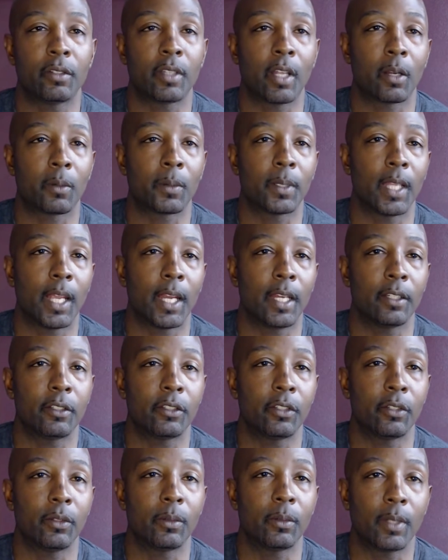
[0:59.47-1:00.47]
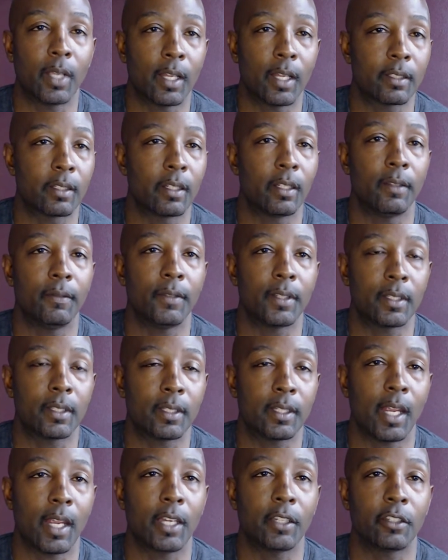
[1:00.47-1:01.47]
that are related to custody
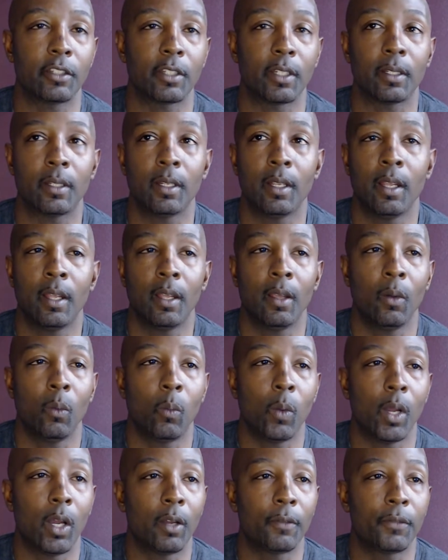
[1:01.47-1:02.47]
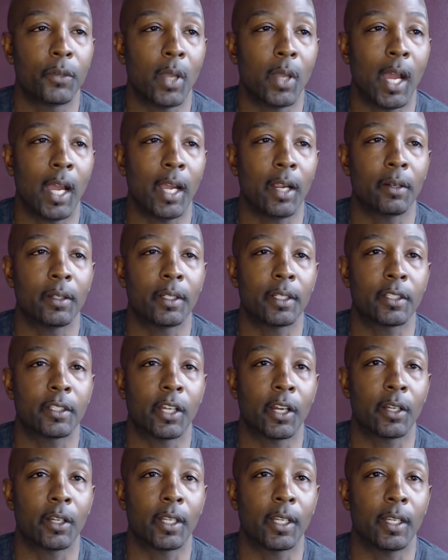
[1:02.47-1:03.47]
visitation. Well, if you hire an attorney